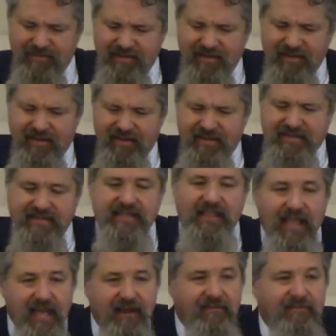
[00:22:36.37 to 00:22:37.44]
He says,
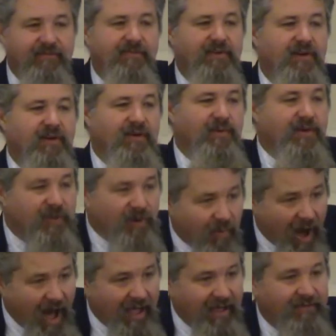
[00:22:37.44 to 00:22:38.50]
live with your
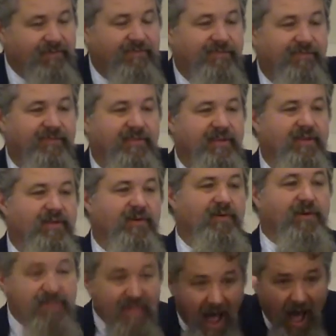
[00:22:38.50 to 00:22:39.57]
wife
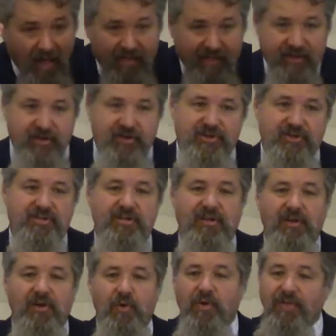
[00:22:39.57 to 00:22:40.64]
with knowledge,
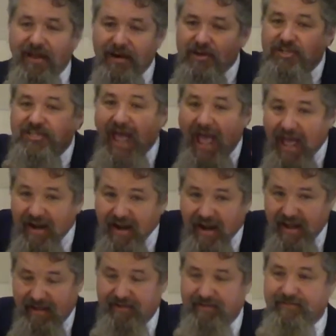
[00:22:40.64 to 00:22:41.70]
with
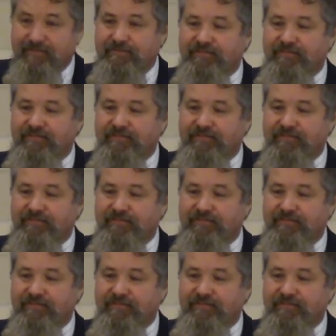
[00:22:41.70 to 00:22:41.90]
understanding.